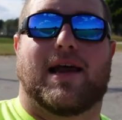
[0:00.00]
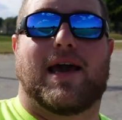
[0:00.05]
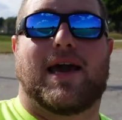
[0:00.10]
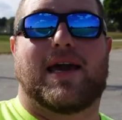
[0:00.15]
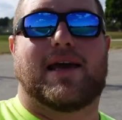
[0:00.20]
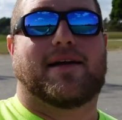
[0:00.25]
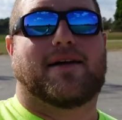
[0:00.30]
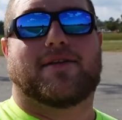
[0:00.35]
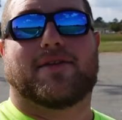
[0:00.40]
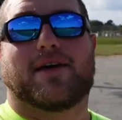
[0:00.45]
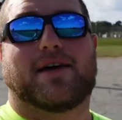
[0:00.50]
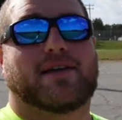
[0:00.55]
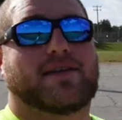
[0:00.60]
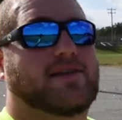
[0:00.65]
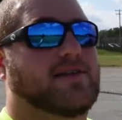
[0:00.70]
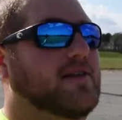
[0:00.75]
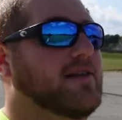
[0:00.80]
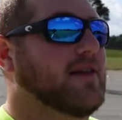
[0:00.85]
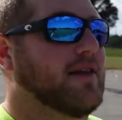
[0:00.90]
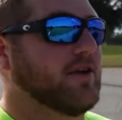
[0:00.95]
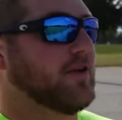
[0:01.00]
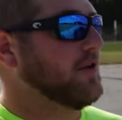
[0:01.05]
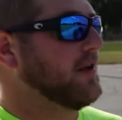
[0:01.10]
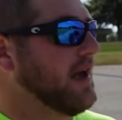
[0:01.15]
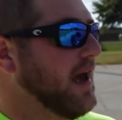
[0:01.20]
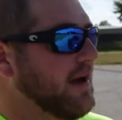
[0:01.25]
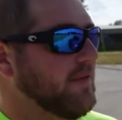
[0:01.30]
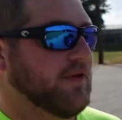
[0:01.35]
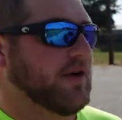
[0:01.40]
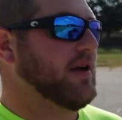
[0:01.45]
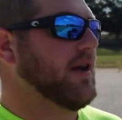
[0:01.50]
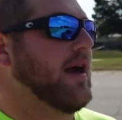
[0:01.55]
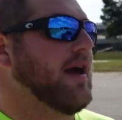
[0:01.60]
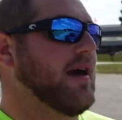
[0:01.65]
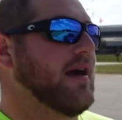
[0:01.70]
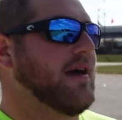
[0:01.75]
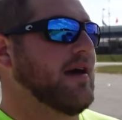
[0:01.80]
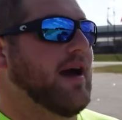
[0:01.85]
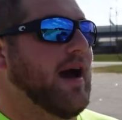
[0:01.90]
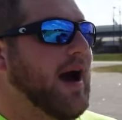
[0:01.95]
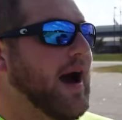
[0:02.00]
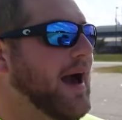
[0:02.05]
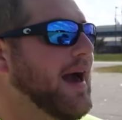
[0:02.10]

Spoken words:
of hate on this literally every day.